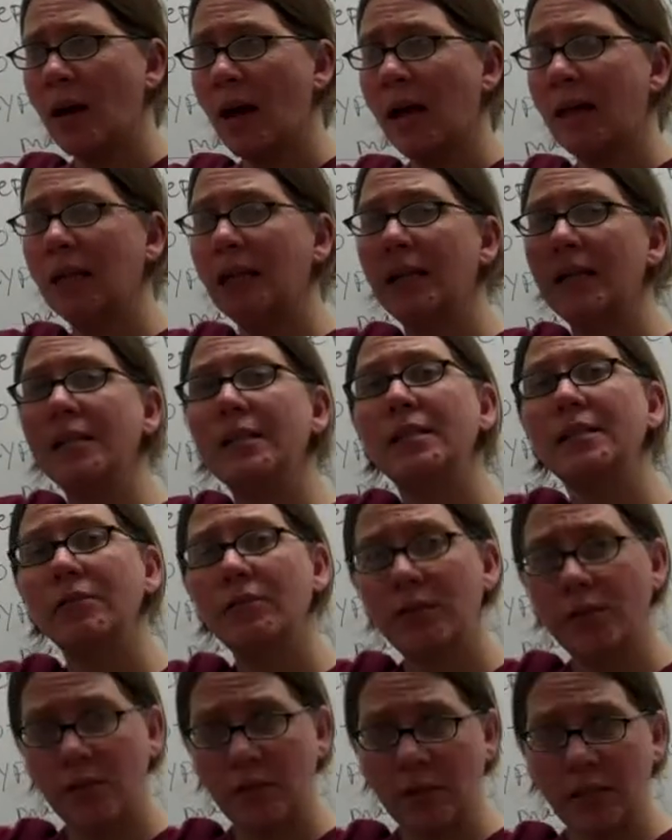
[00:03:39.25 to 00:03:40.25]
a list
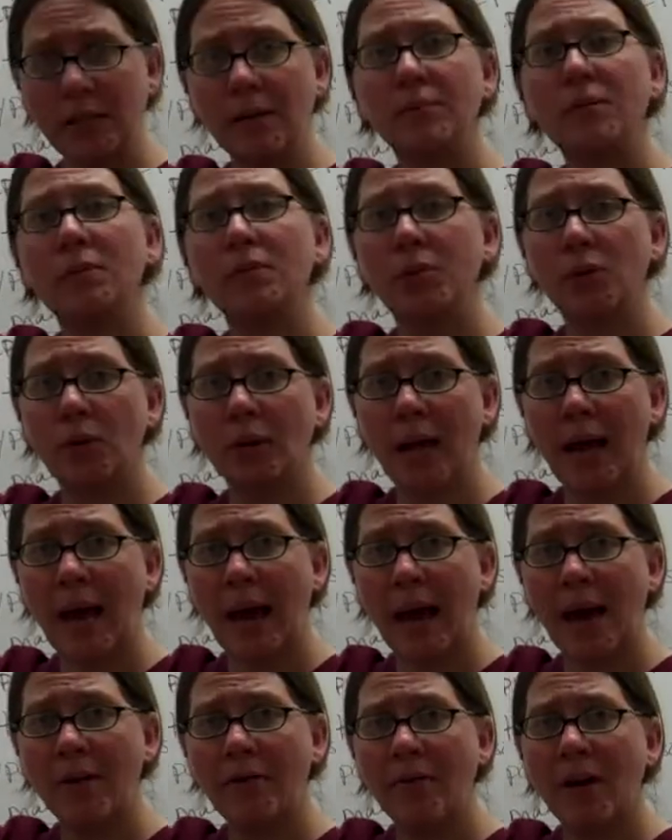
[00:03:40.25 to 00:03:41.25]
of different symptoms you could
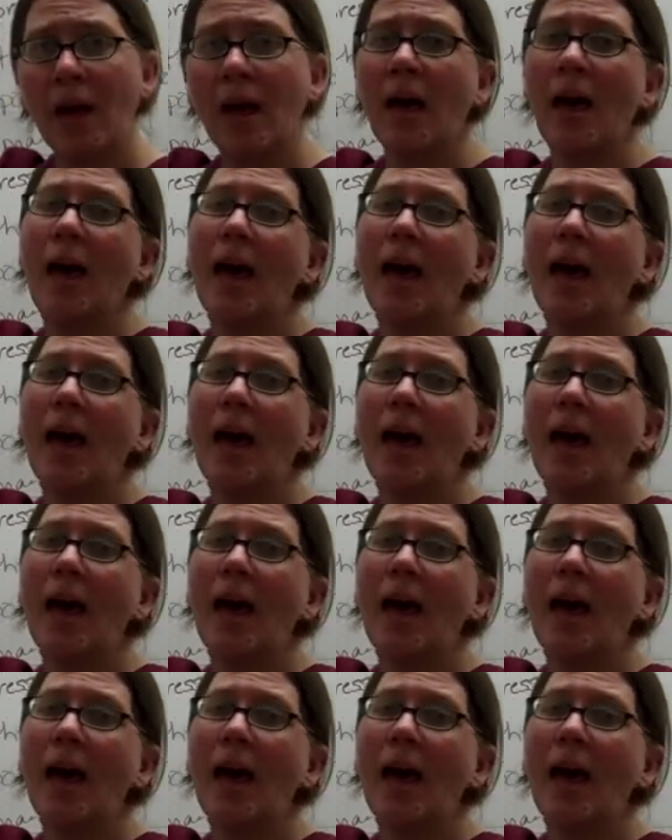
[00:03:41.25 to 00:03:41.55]
have,